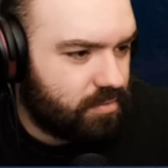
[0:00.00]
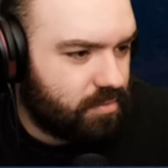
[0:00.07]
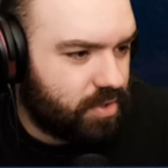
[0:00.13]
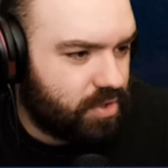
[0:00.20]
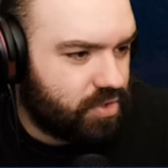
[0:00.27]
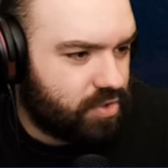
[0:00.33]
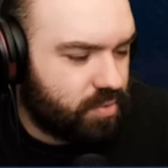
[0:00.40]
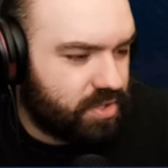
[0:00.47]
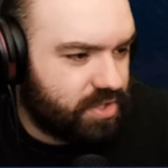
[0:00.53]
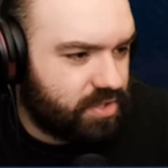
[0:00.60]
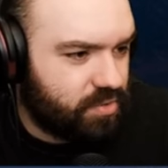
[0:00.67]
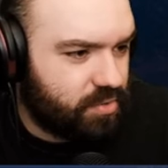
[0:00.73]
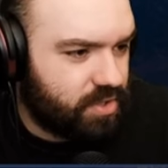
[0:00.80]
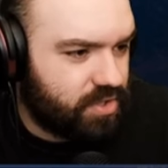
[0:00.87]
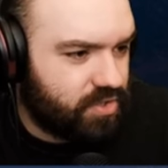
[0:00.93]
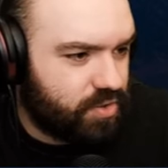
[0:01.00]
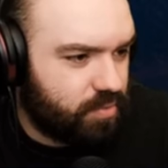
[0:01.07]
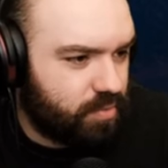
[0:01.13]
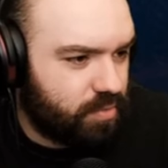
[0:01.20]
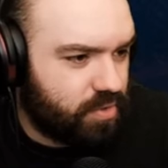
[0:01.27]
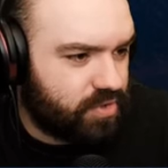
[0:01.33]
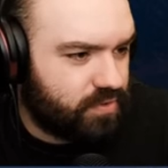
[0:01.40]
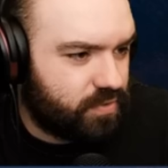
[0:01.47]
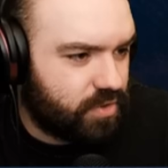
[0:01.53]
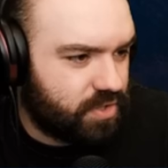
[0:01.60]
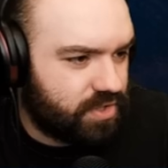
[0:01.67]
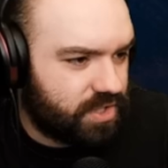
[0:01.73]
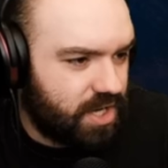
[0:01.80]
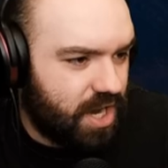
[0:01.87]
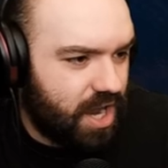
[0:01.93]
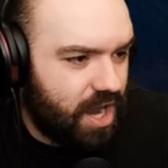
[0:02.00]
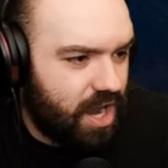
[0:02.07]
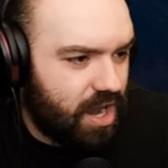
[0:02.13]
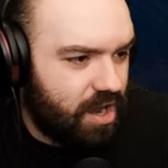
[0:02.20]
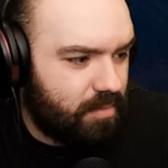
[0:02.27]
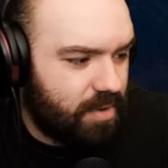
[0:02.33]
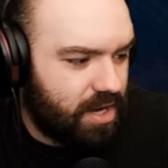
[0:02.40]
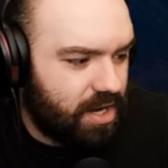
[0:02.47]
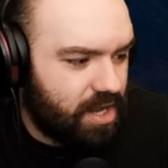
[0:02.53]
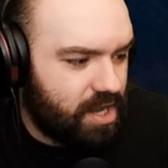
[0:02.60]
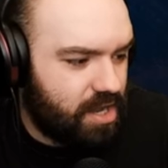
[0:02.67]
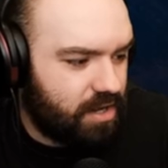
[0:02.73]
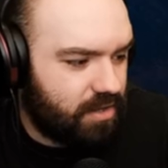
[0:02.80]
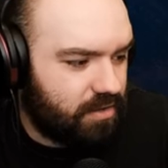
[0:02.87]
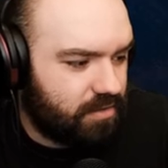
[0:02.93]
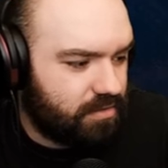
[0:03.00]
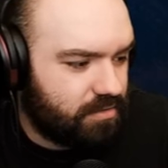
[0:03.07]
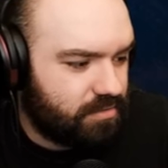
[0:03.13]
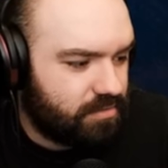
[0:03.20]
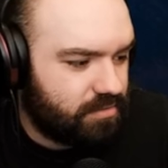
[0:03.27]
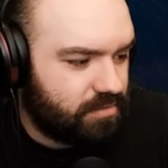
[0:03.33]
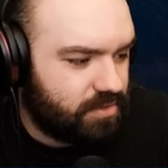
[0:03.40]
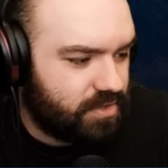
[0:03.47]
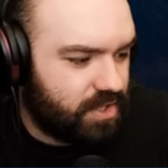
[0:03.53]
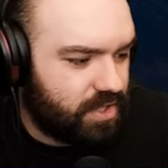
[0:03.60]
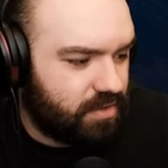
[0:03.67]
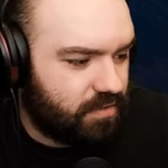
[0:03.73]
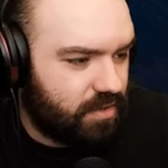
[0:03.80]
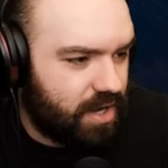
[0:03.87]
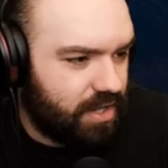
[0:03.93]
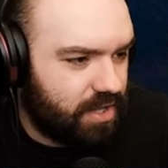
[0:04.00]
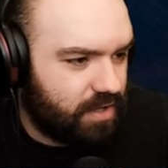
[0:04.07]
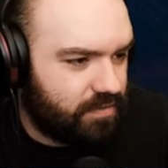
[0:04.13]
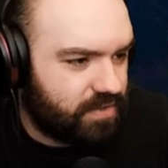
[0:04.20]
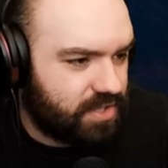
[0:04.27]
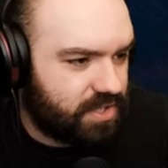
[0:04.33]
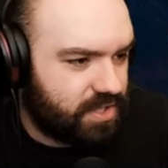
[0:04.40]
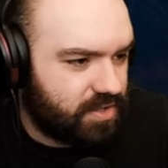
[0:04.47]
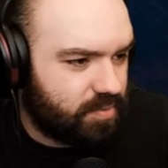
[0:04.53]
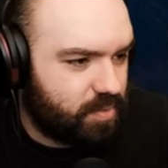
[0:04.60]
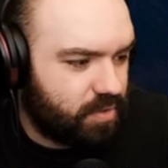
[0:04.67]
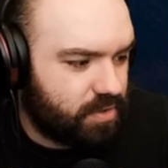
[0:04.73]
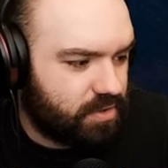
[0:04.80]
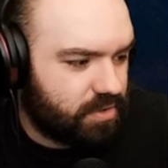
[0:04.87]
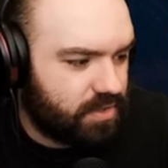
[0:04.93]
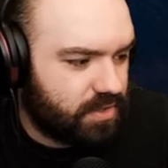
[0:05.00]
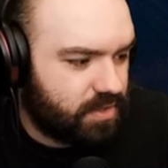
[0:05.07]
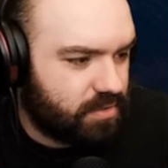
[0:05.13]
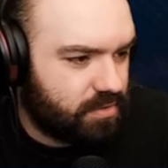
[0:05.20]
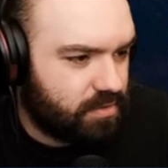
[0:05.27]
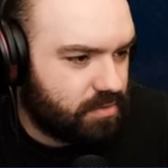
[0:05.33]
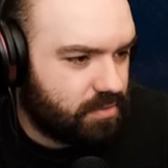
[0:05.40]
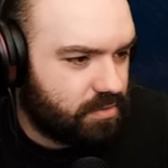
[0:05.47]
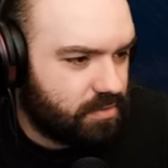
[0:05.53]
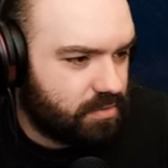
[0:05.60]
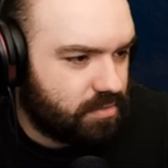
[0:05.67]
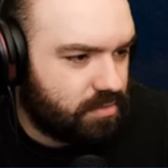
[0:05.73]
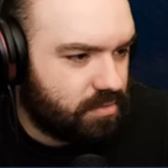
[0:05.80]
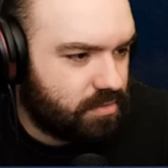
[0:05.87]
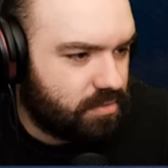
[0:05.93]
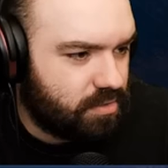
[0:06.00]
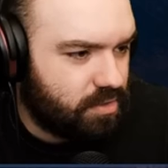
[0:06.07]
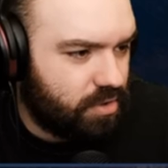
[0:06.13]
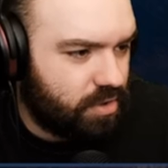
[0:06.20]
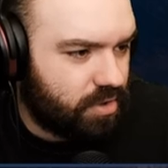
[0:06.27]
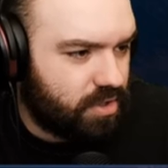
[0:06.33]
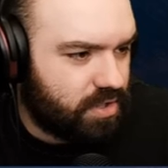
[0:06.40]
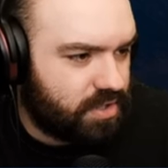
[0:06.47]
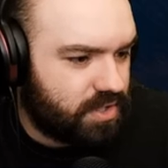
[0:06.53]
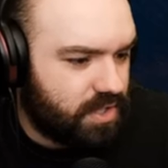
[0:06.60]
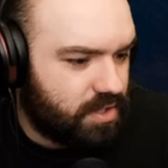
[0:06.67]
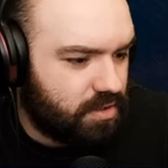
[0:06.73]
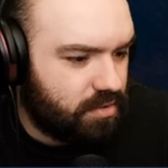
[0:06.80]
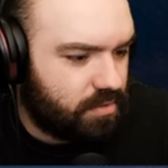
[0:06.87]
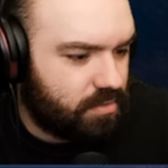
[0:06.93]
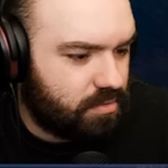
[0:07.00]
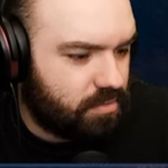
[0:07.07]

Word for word: Make sure we deal with these super mutants first. Ah, my leg! It's hitting the right leg for six hits points. You got this, Ian.